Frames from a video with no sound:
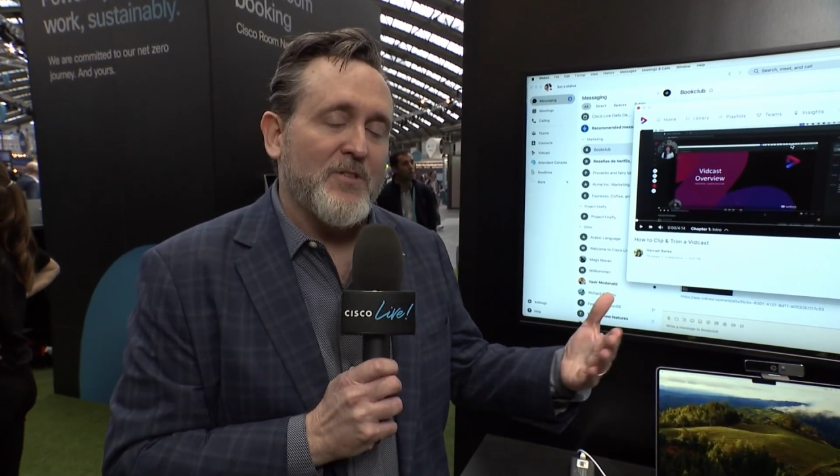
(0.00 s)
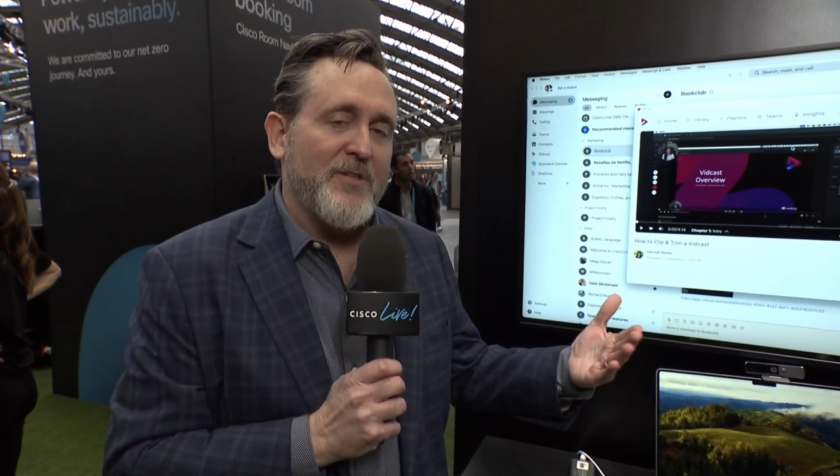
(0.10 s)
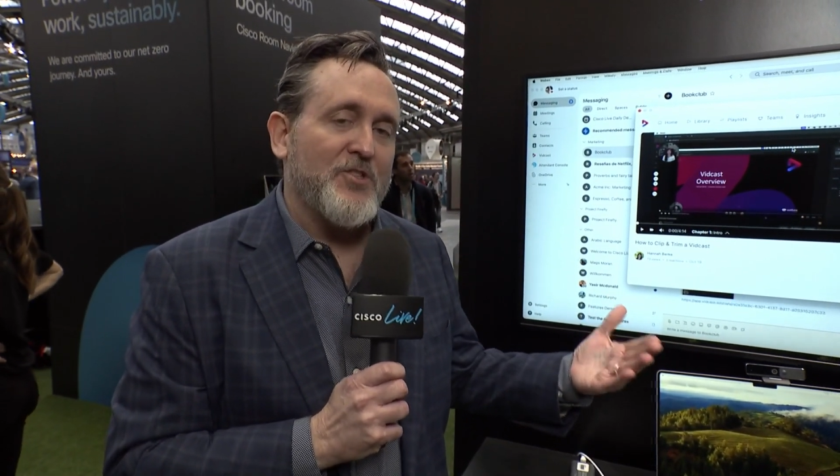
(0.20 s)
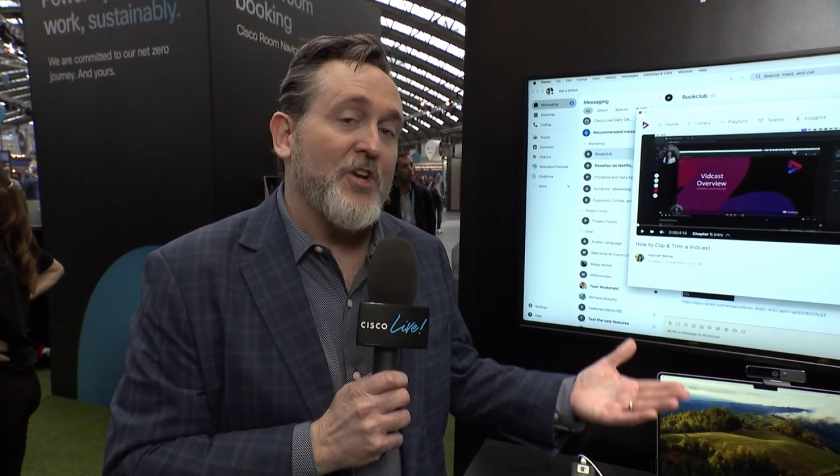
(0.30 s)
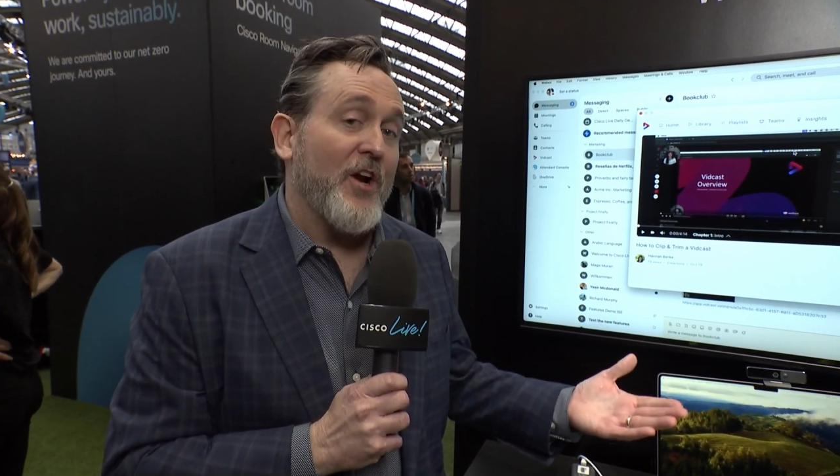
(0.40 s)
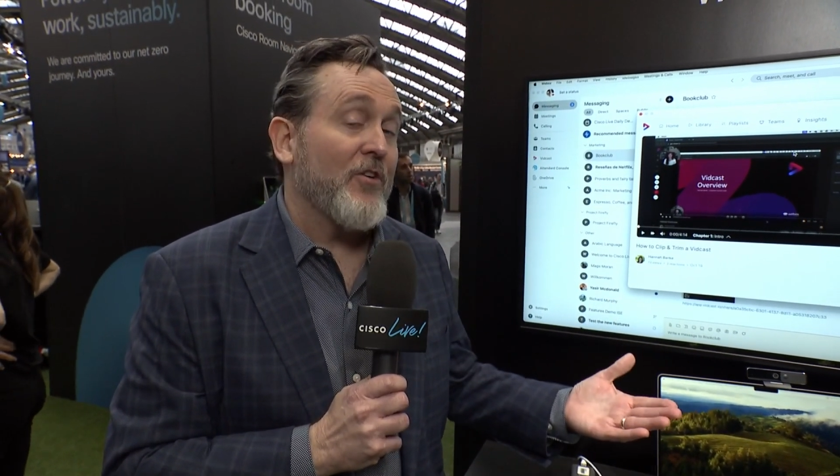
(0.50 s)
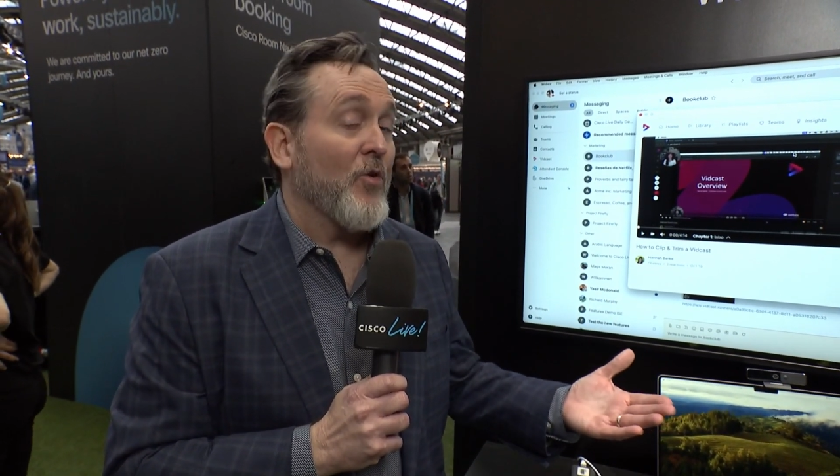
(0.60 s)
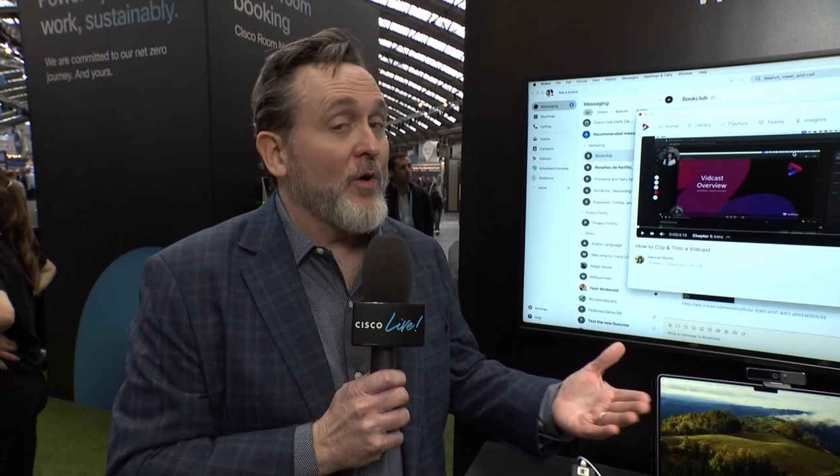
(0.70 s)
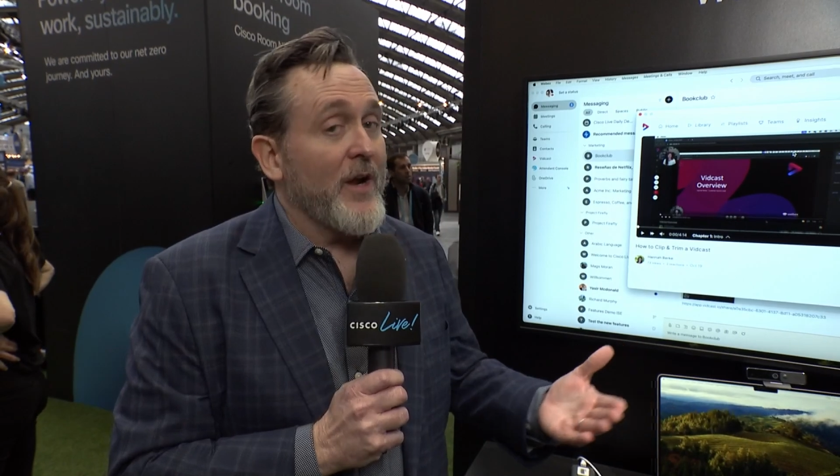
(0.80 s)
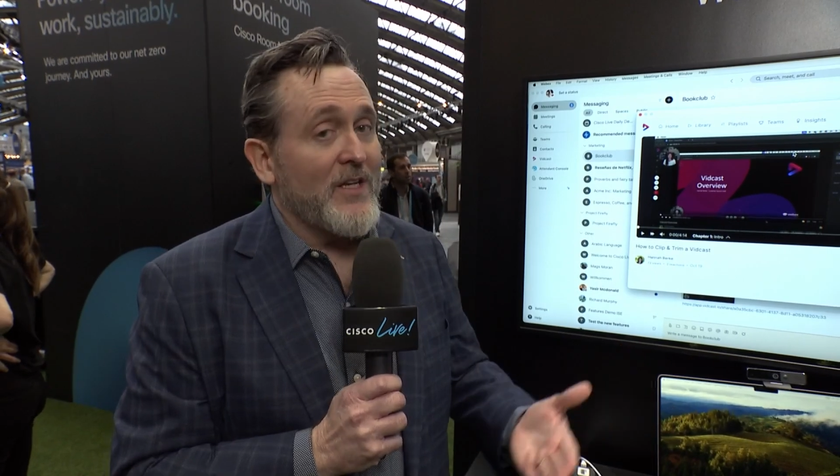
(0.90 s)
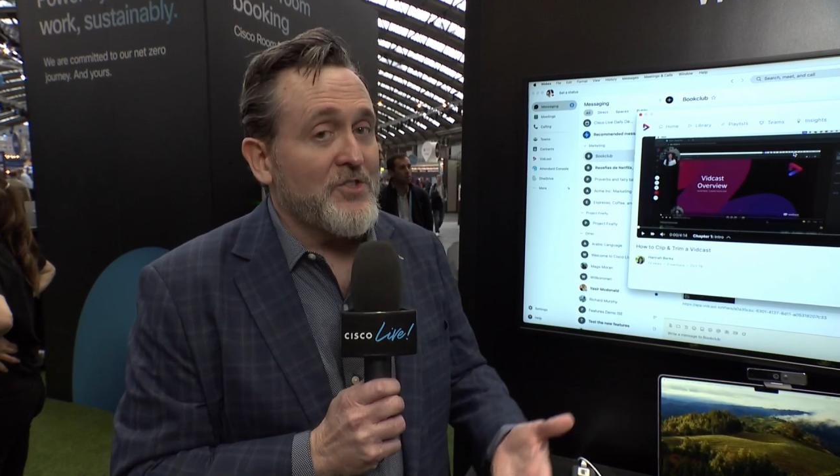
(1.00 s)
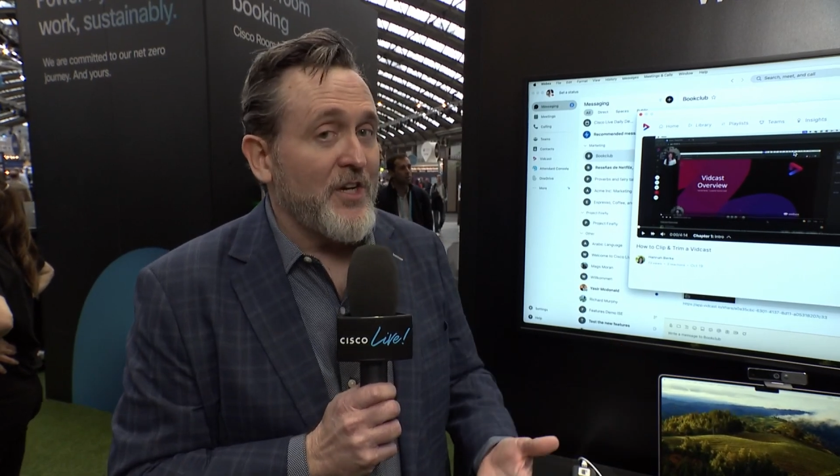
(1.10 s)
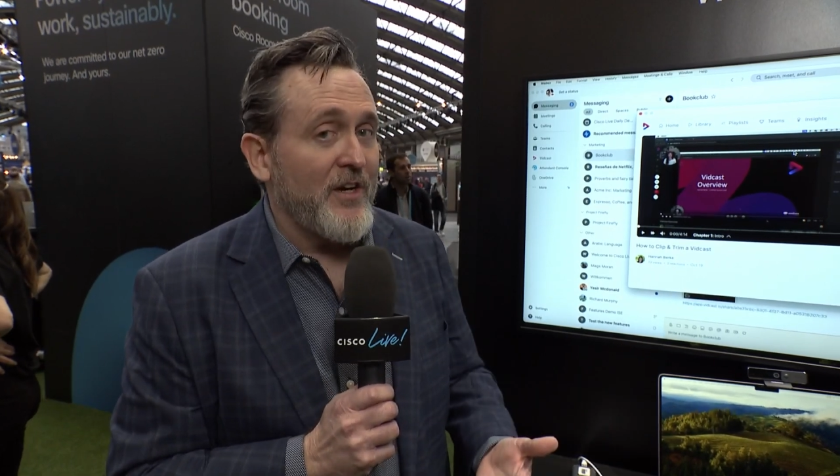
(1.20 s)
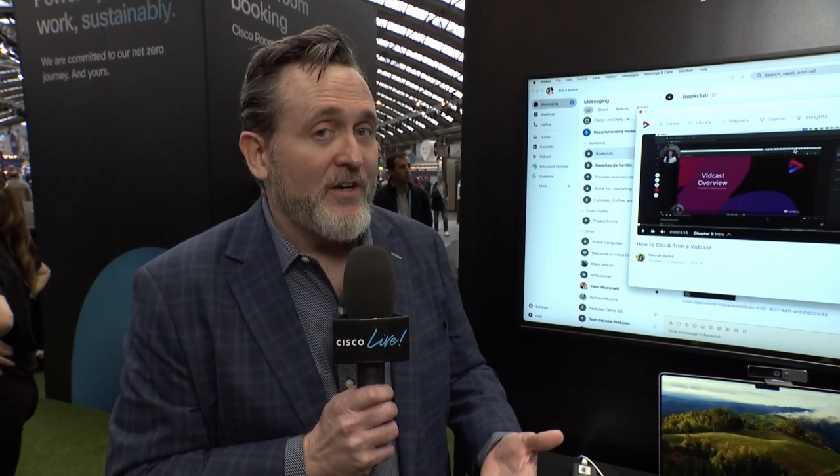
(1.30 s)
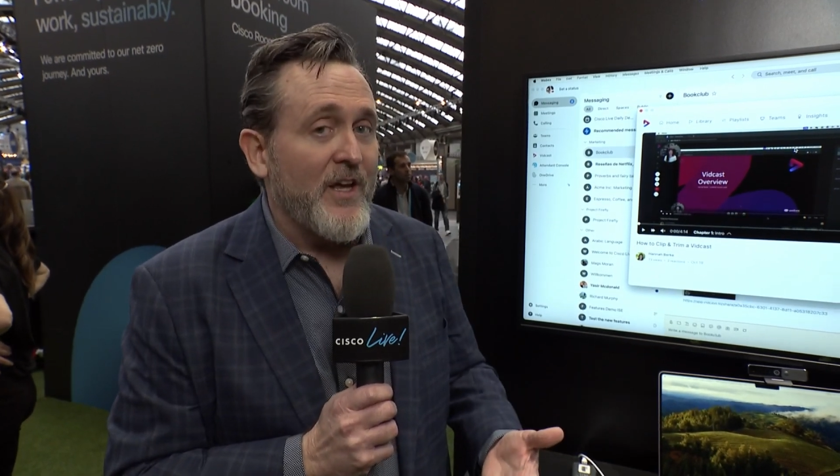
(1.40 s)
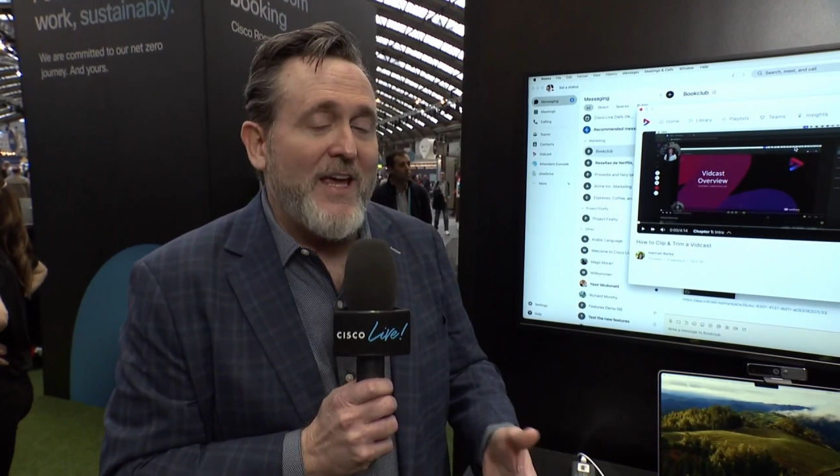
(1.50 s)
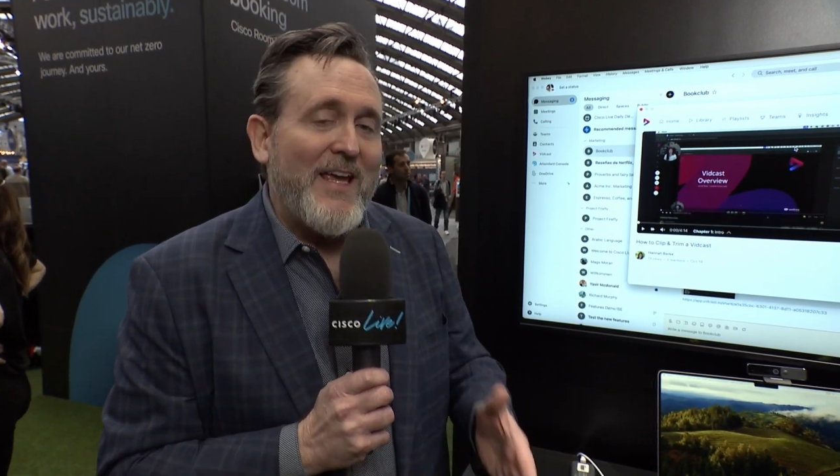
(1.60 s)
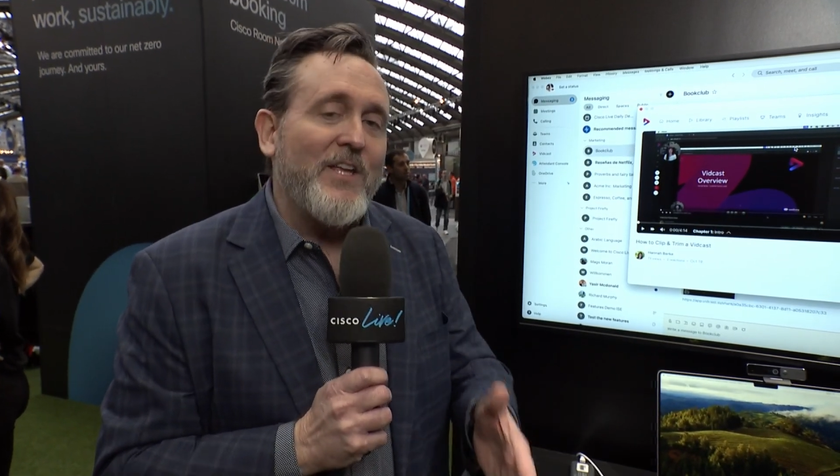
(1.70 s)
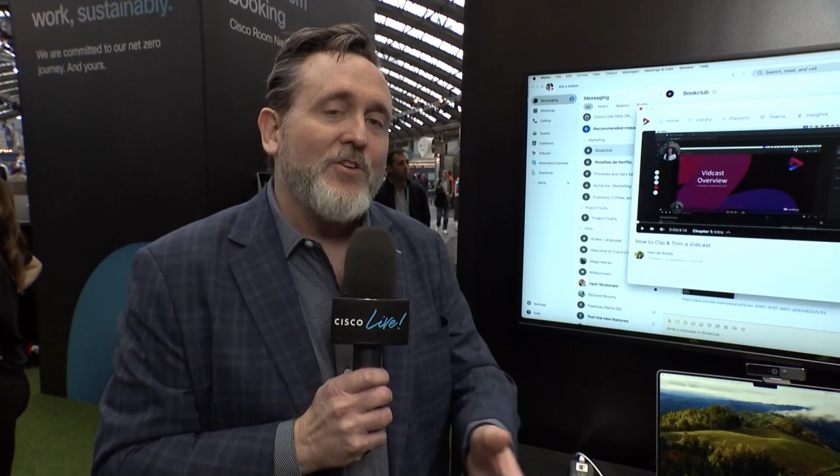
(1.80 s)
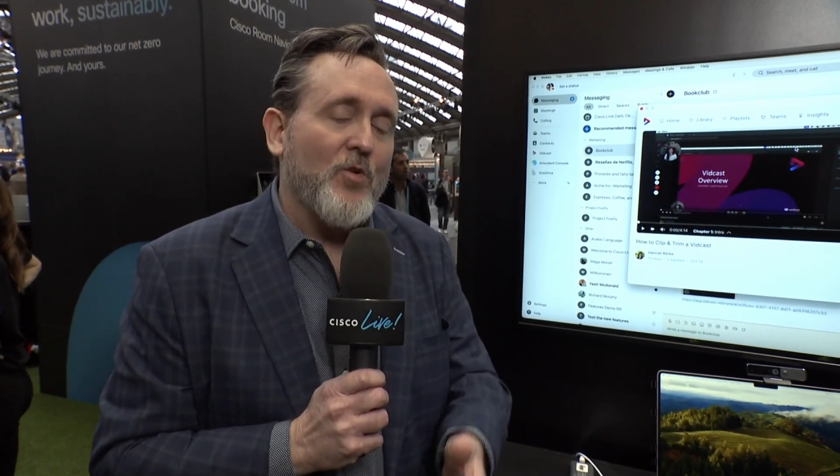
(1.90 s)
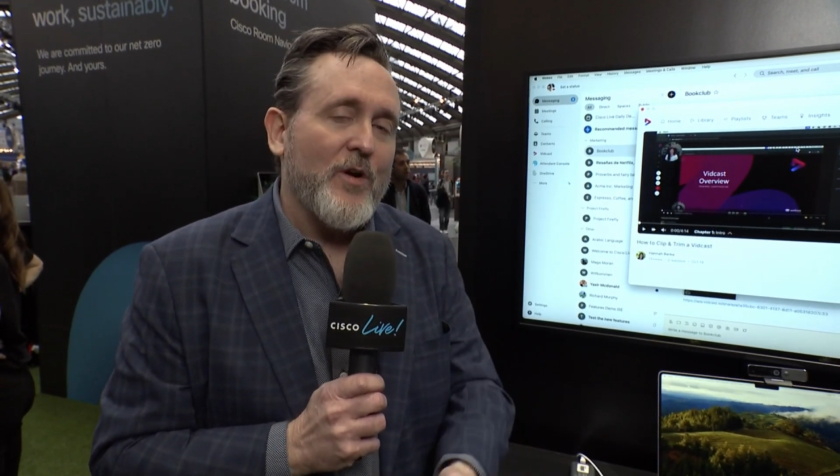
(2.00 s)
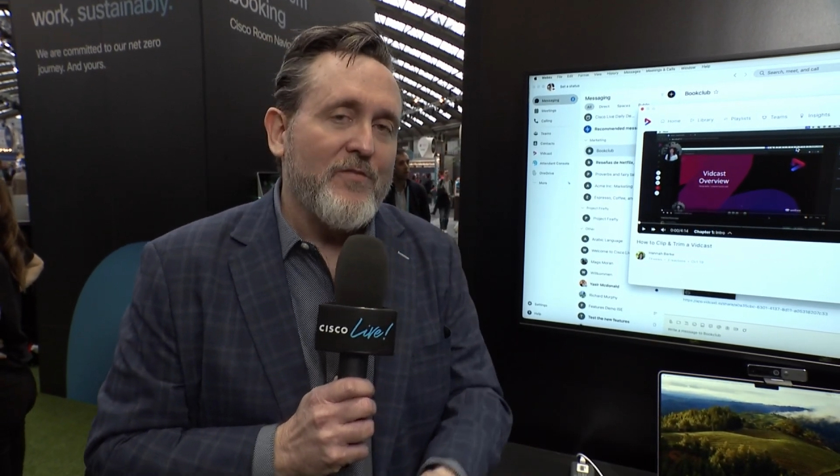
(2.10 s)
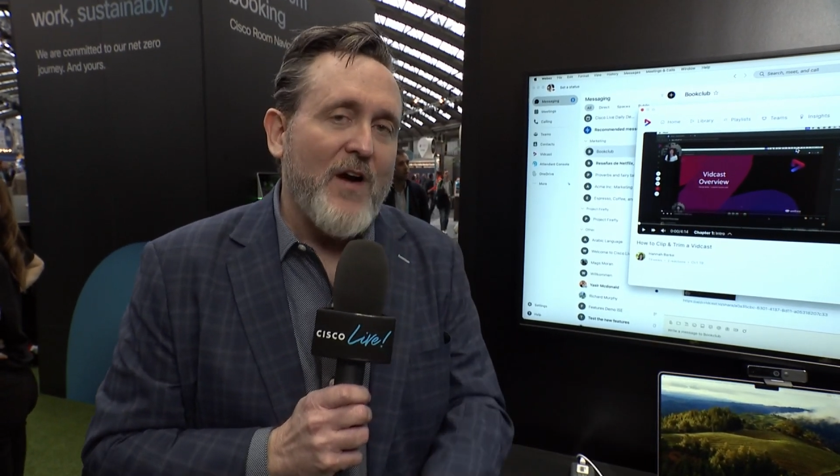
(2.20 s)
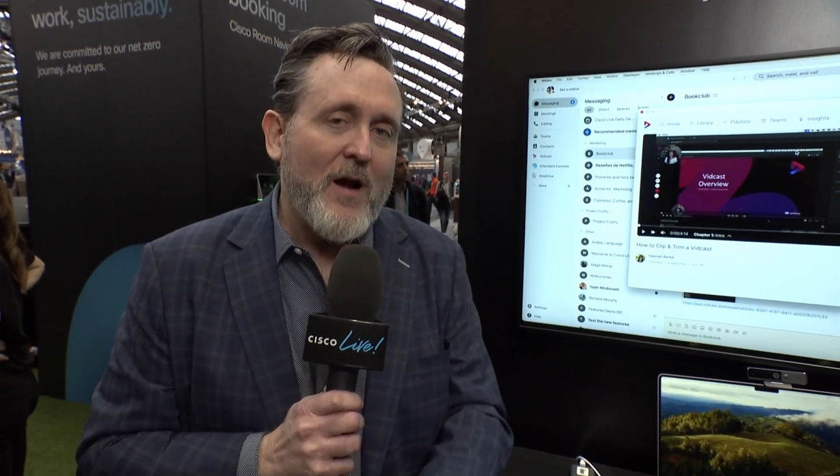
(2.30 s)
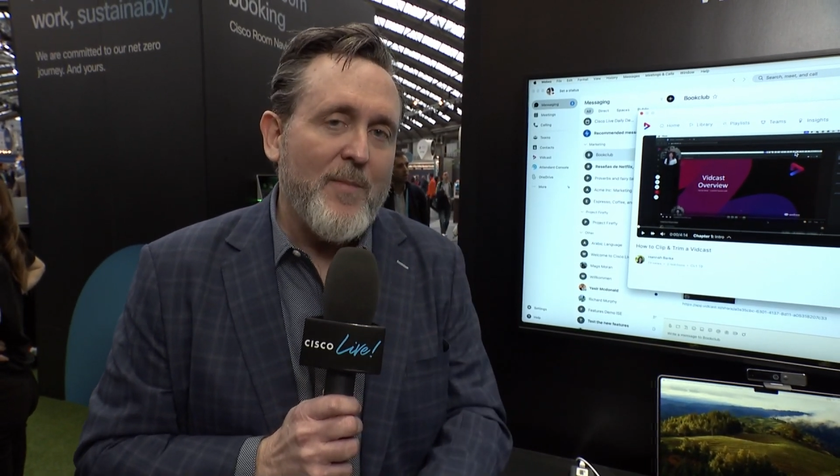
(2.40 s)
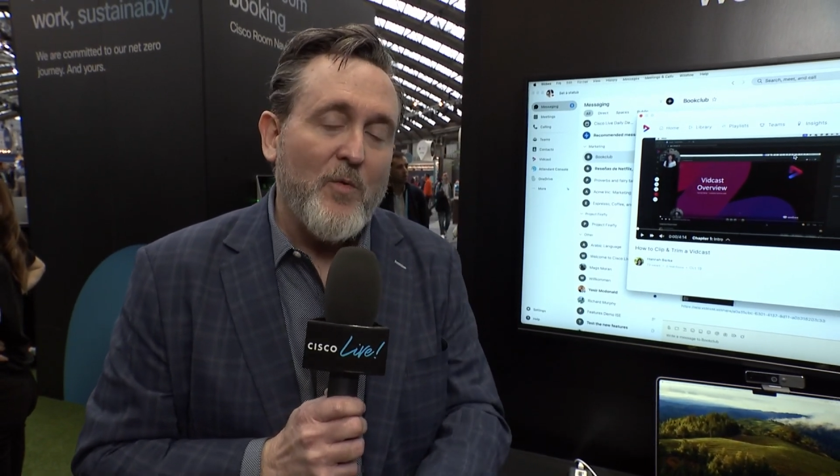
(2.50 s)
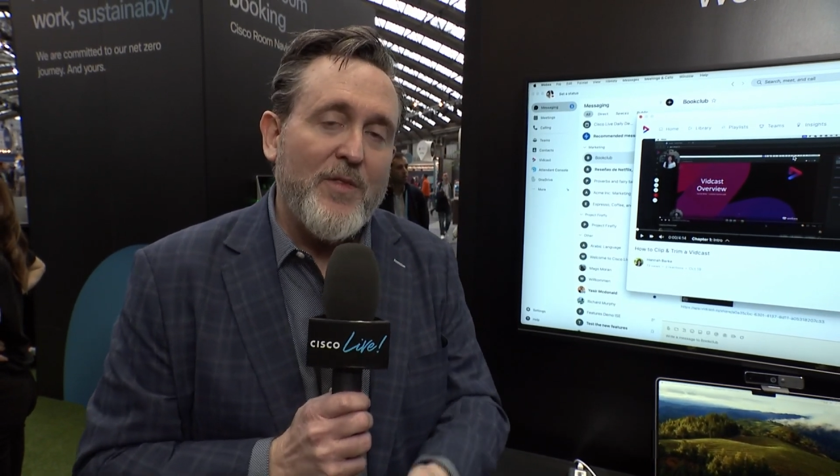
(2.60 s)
to be shared or not shared in your environment,